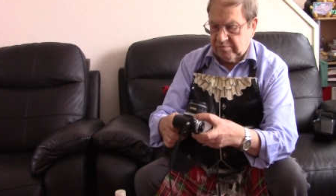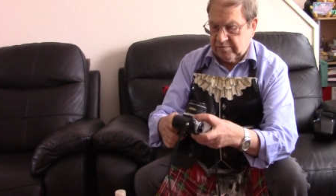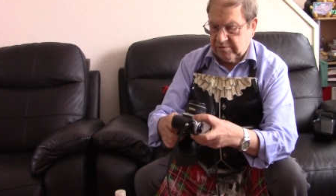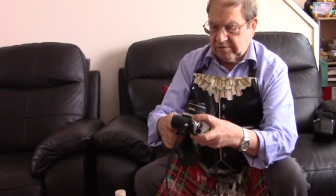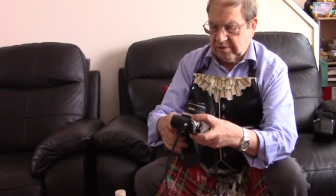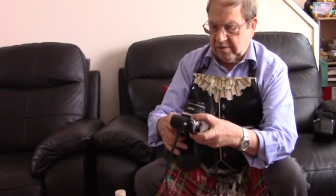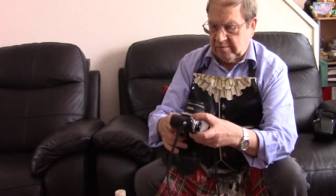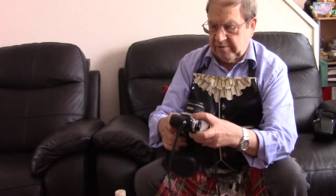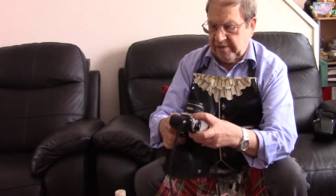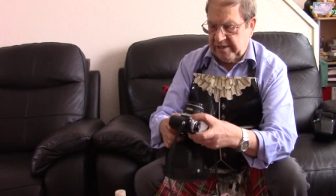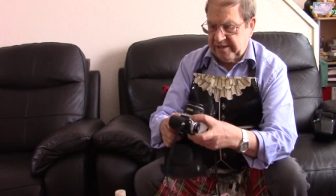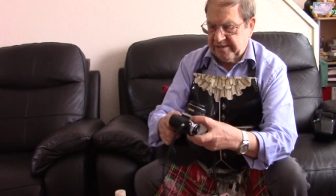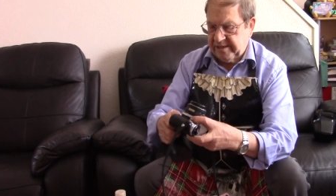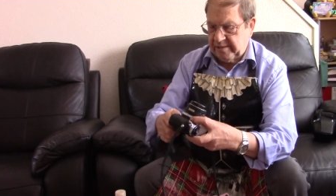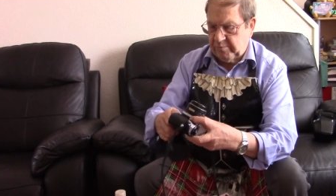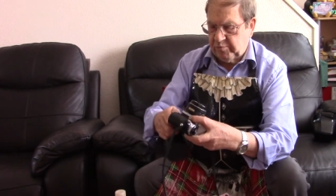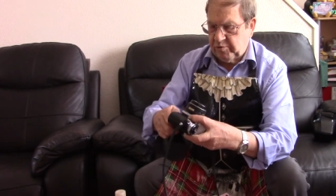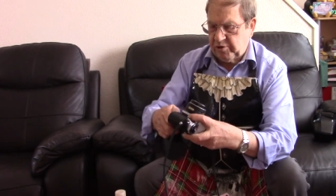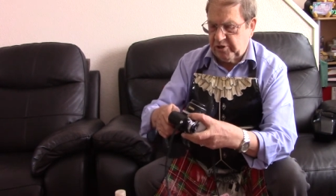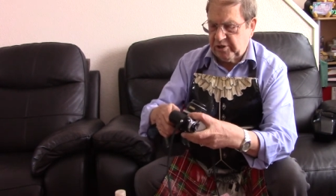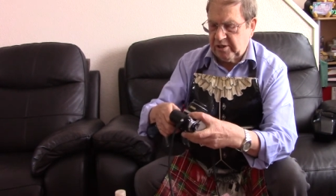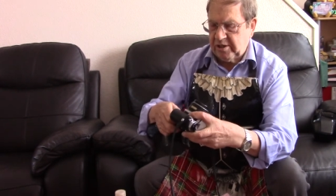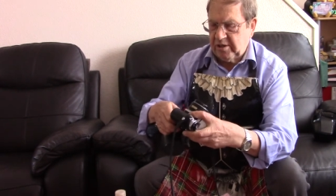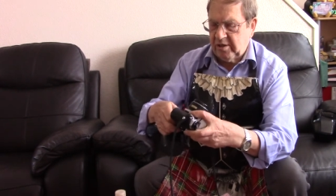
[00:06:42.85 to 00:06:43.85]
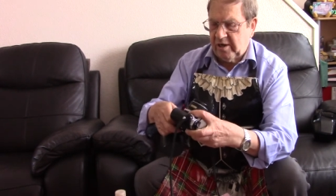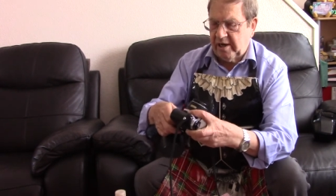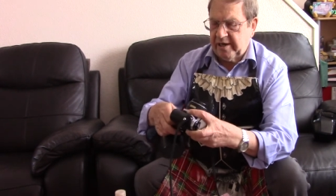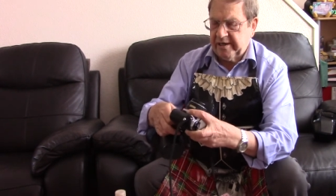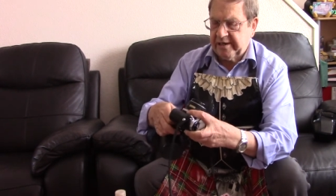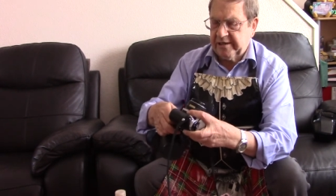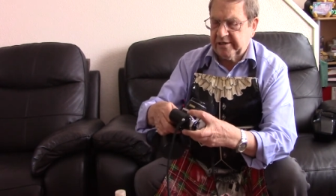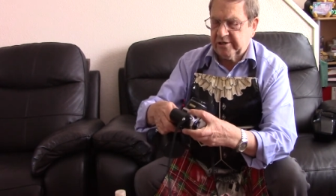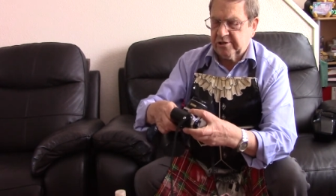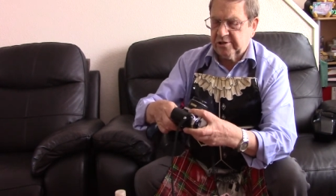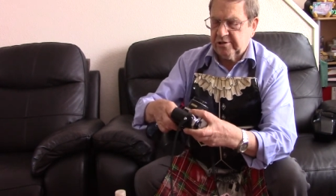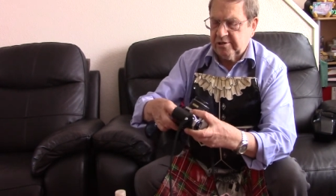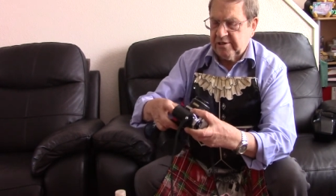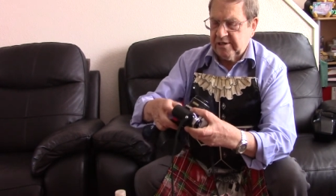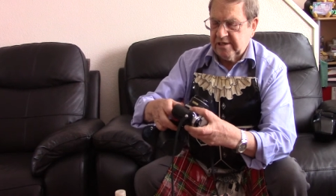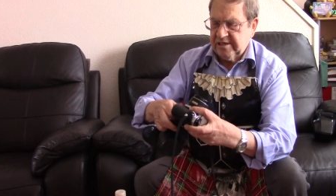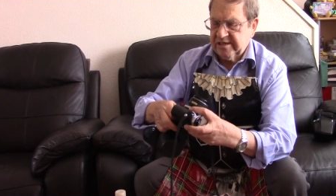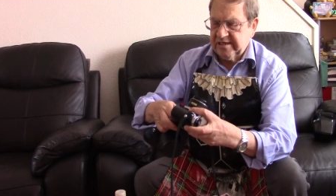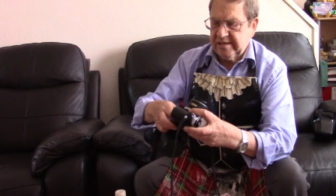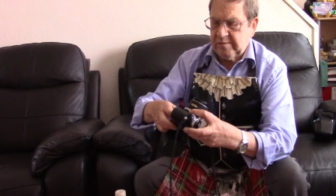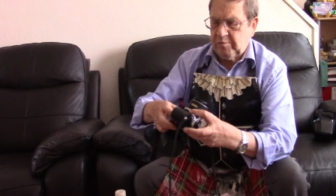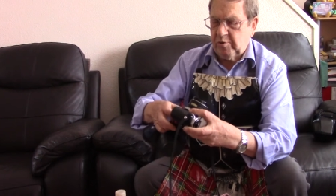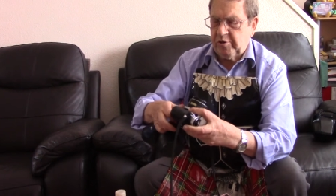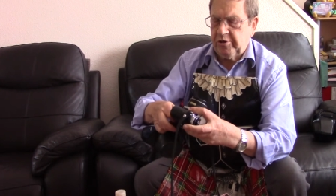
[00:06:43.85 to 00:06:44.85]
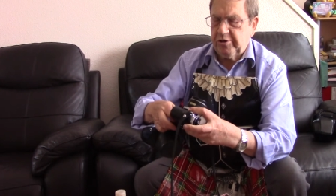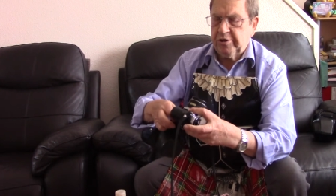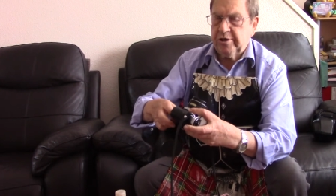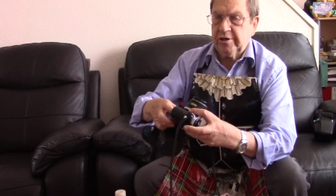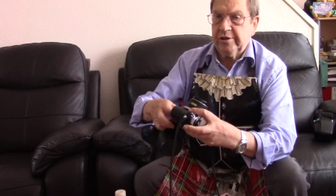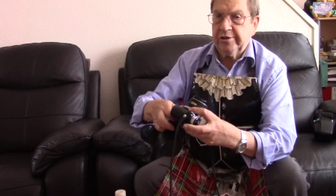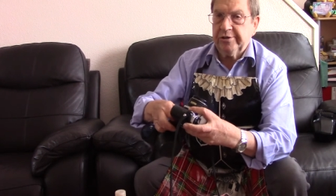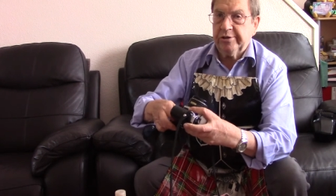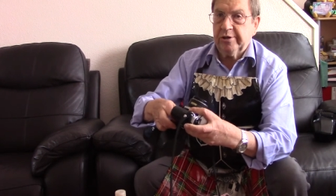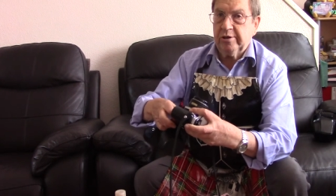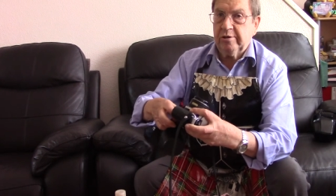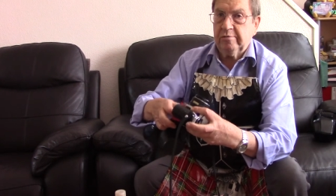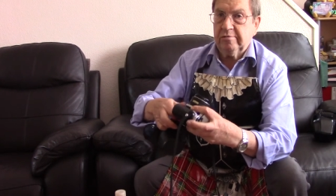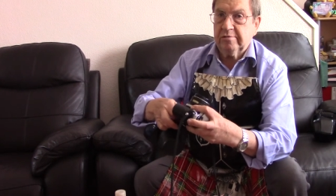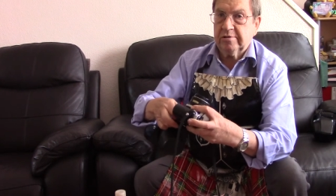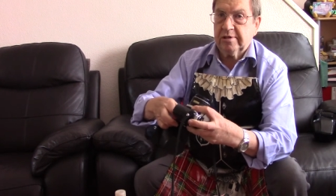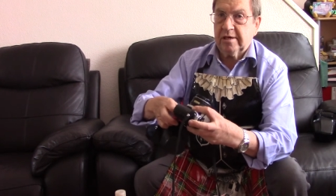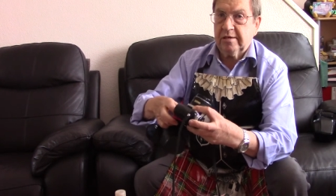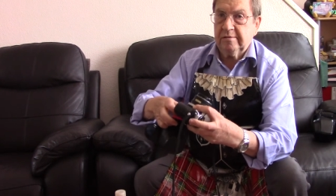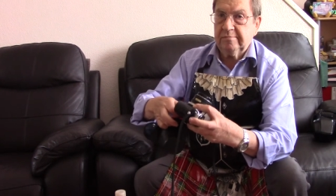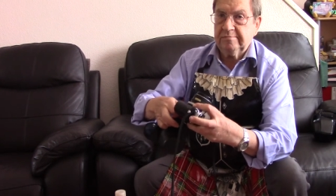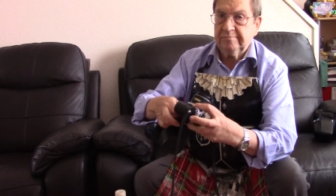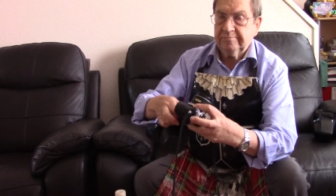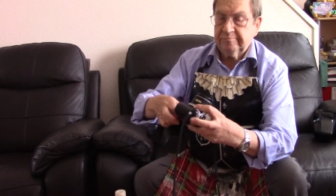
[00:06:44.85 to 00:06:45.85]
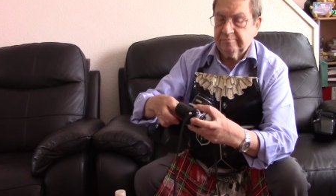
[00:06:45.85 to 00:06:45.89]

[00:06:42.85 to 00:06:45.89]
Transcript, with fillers: So he said, would you like it? See what you can do. So